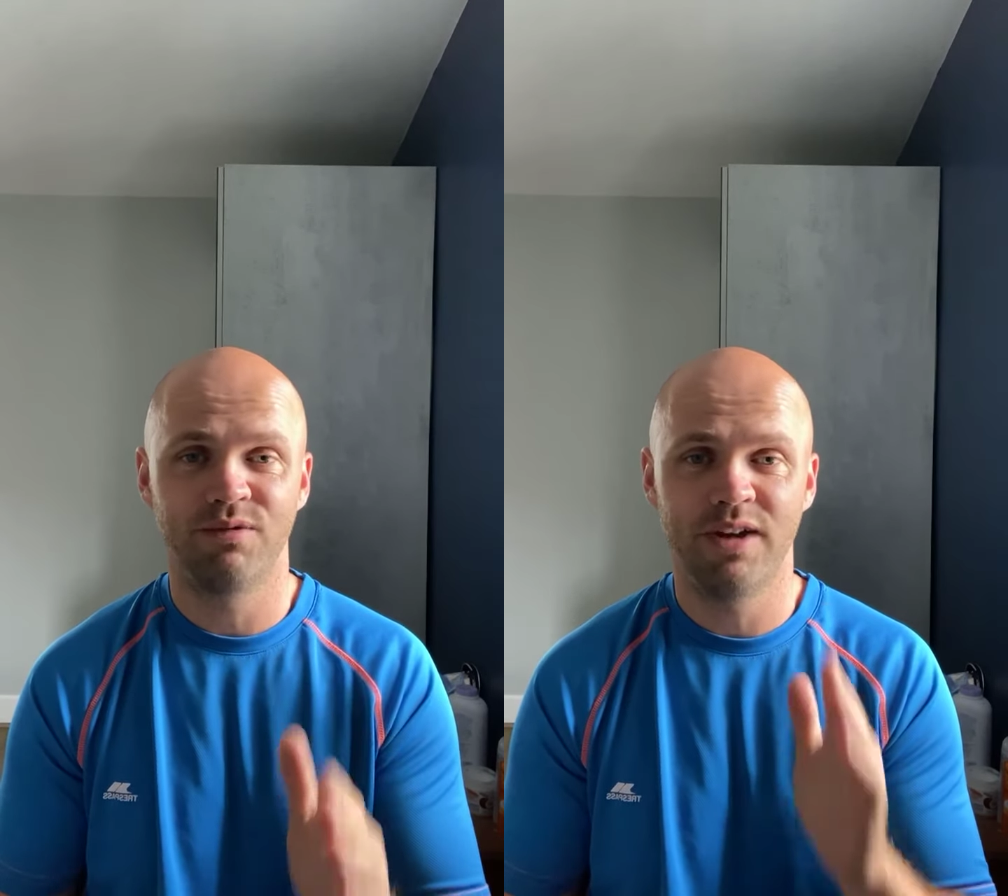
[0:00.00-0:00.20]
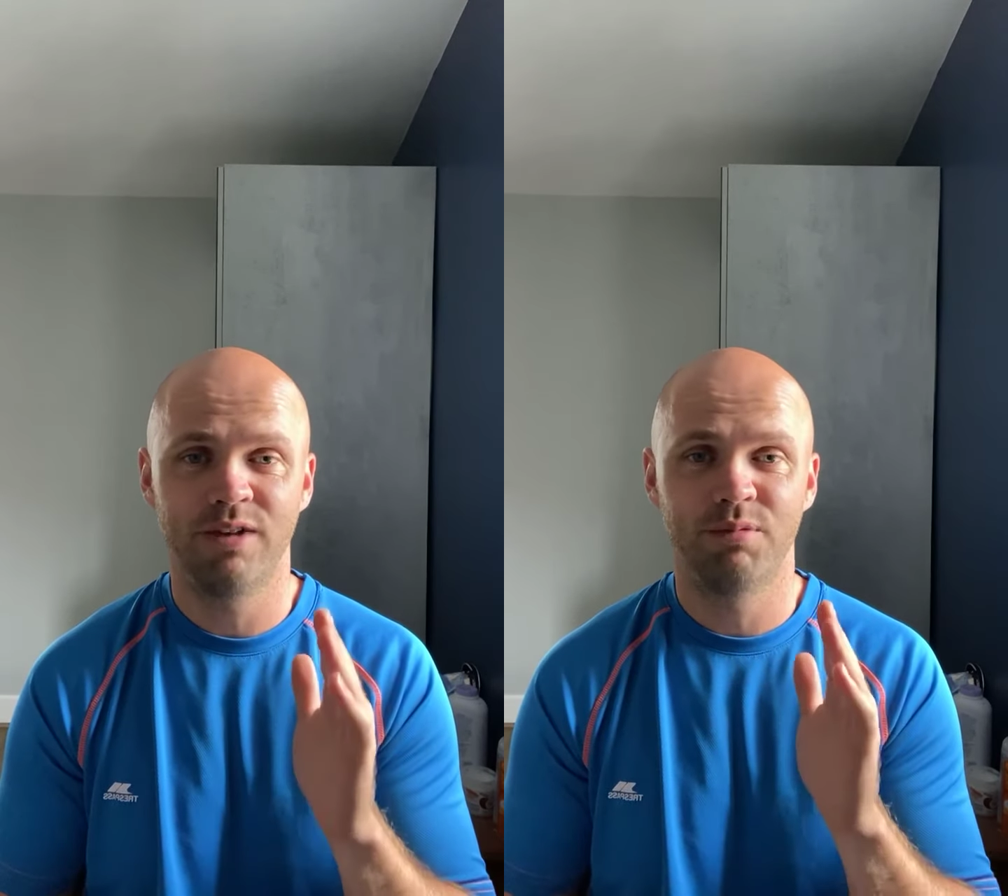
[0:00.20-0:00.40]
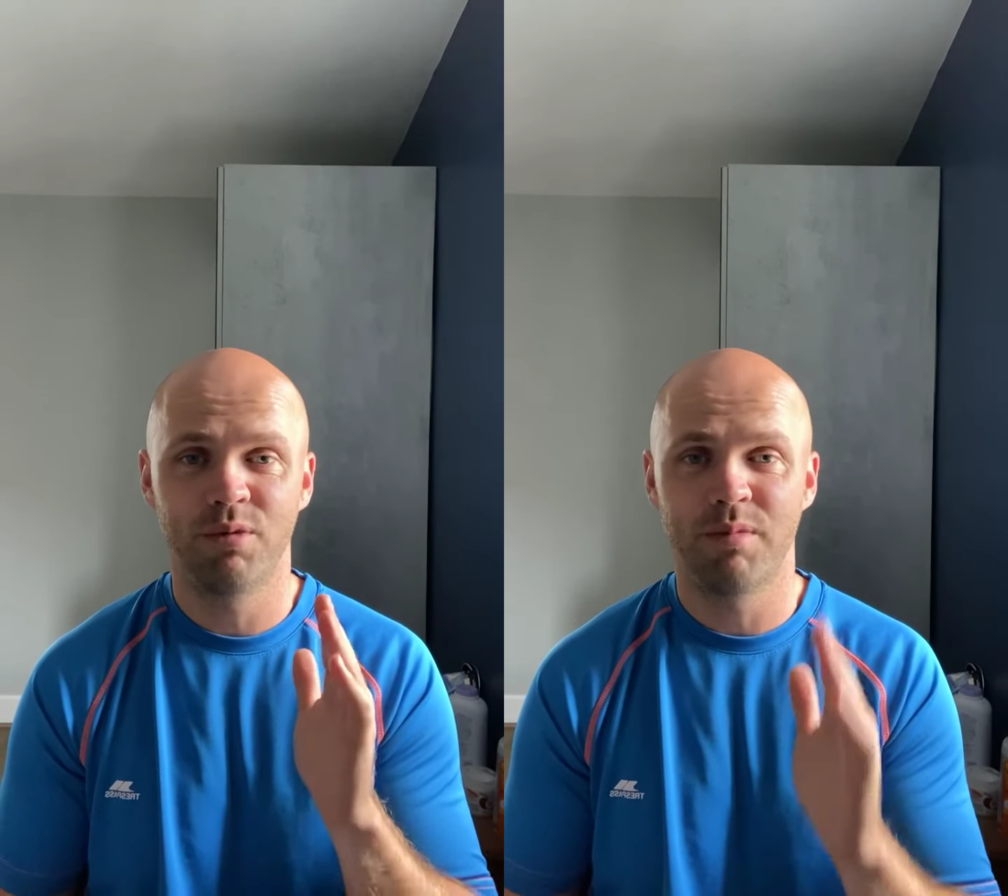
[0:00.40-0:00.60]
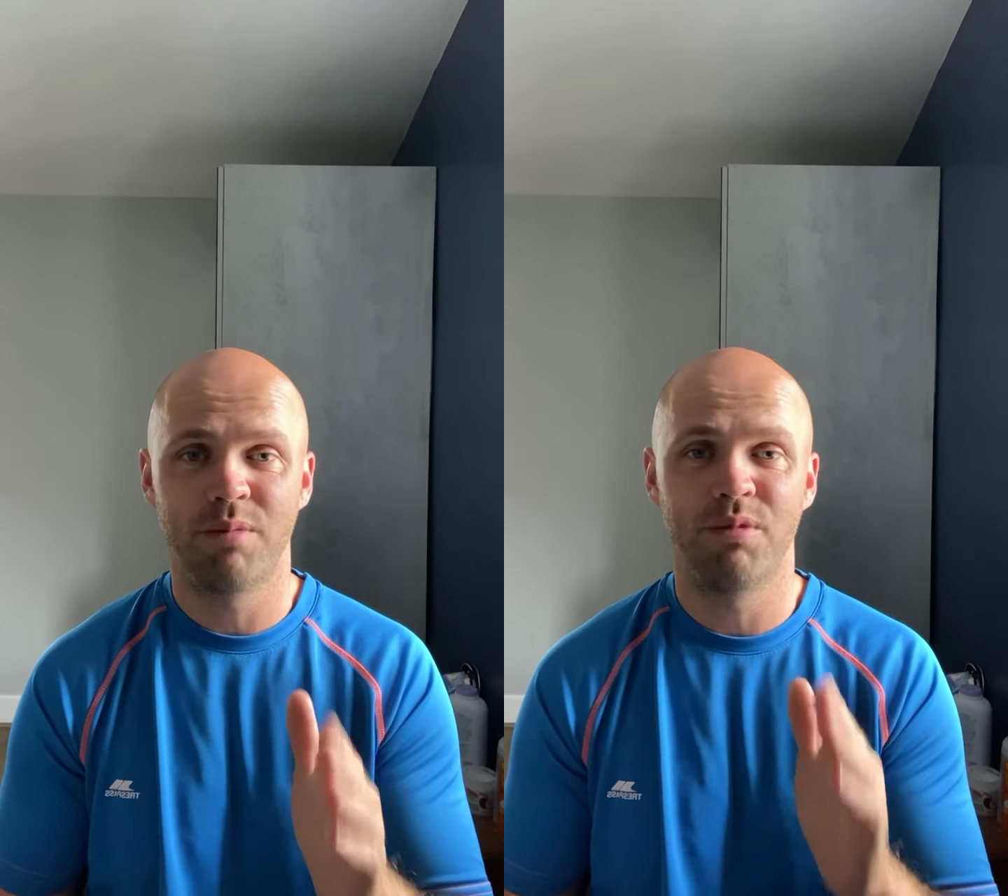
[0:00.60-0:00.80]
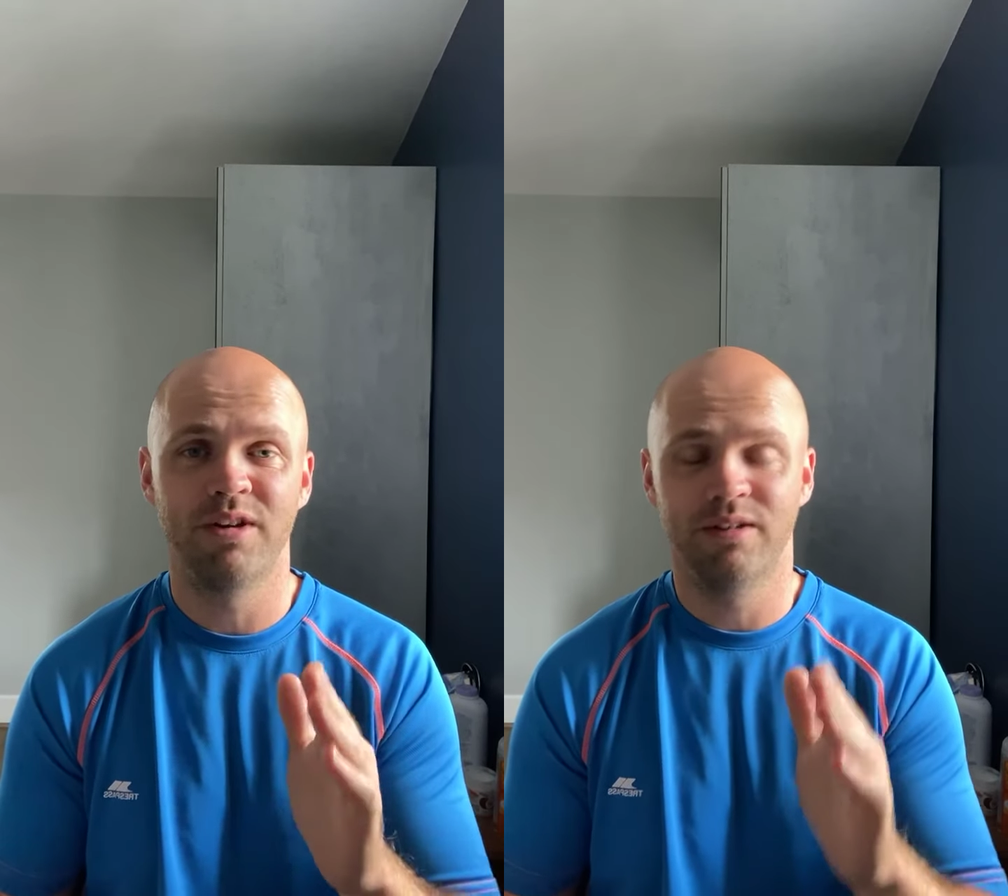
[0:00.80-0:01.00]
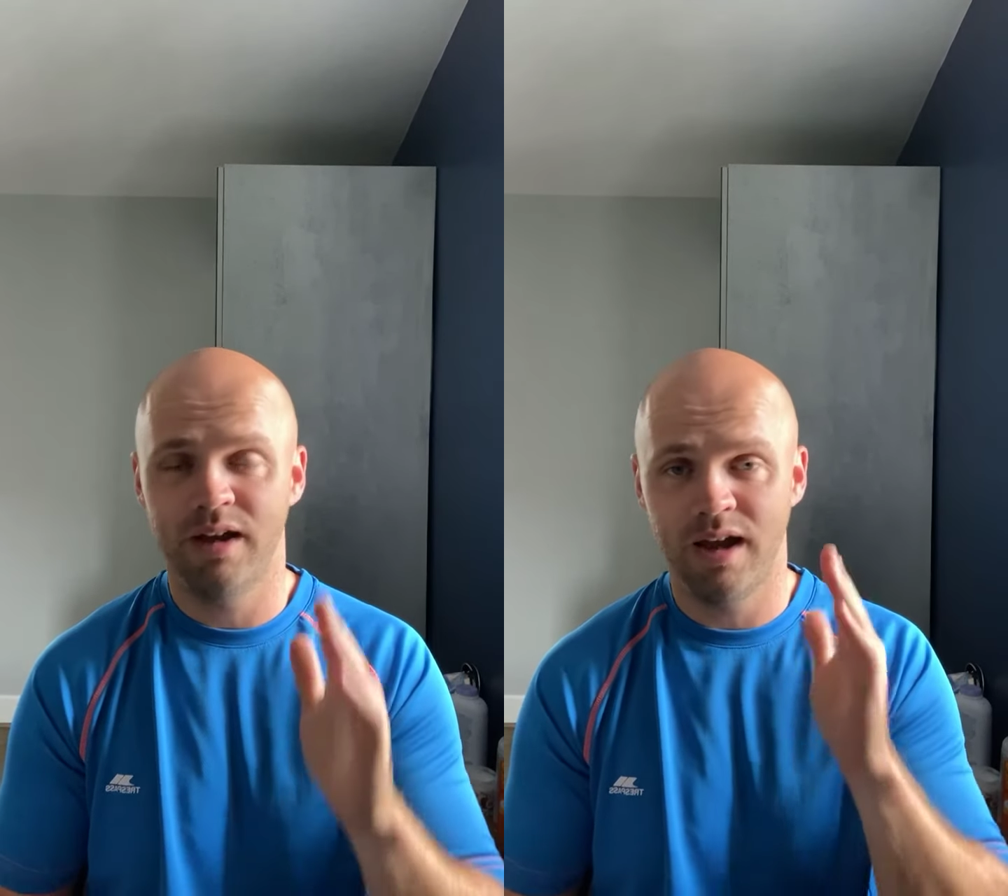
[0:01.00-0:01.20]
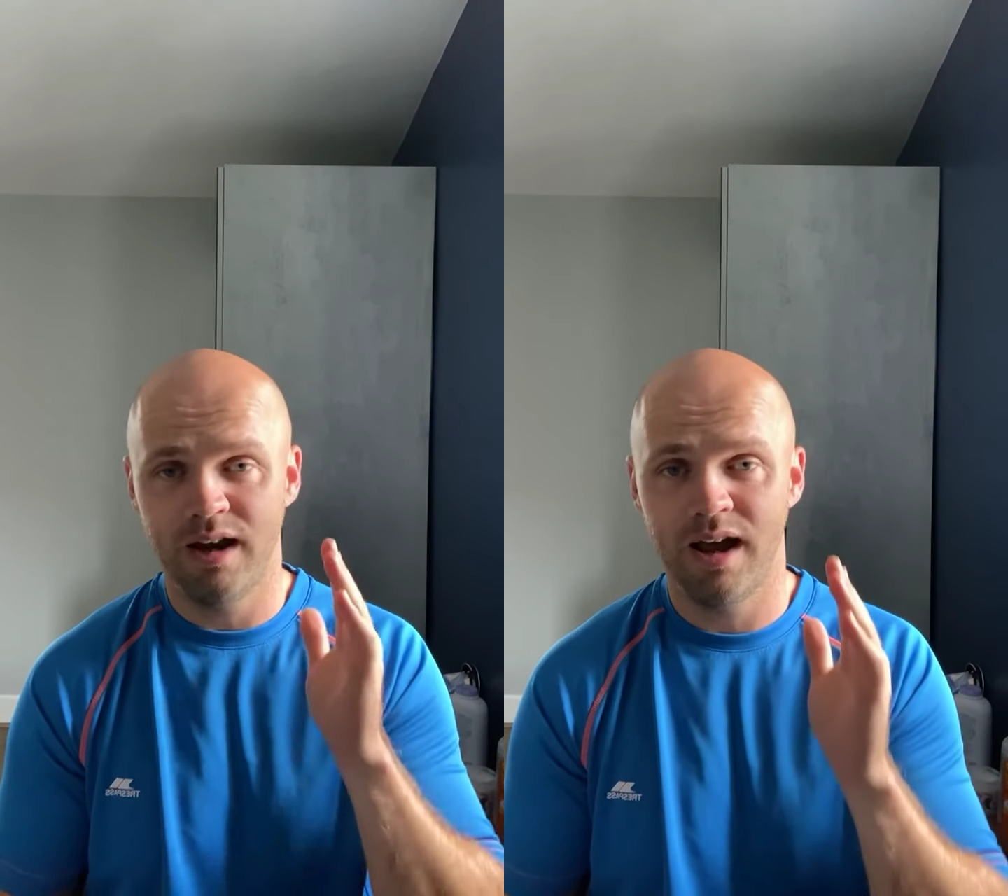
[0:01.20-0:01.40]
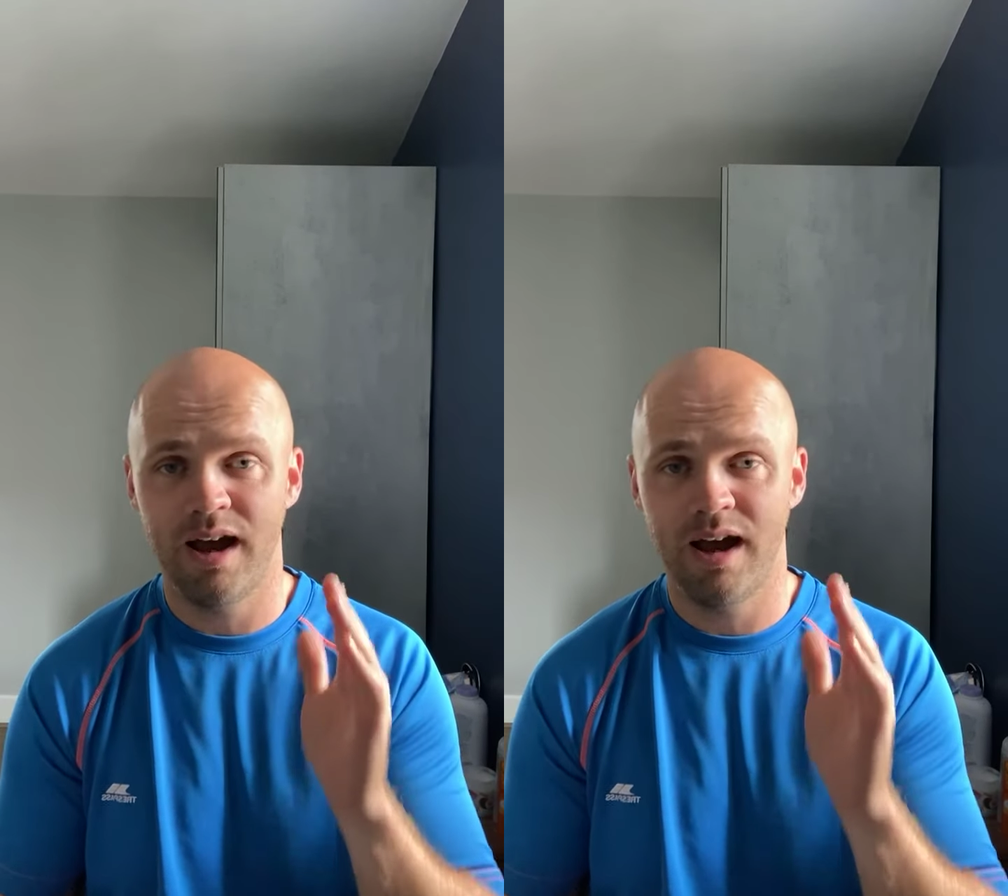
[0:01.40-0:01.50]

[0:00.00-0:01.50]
Facebook memories and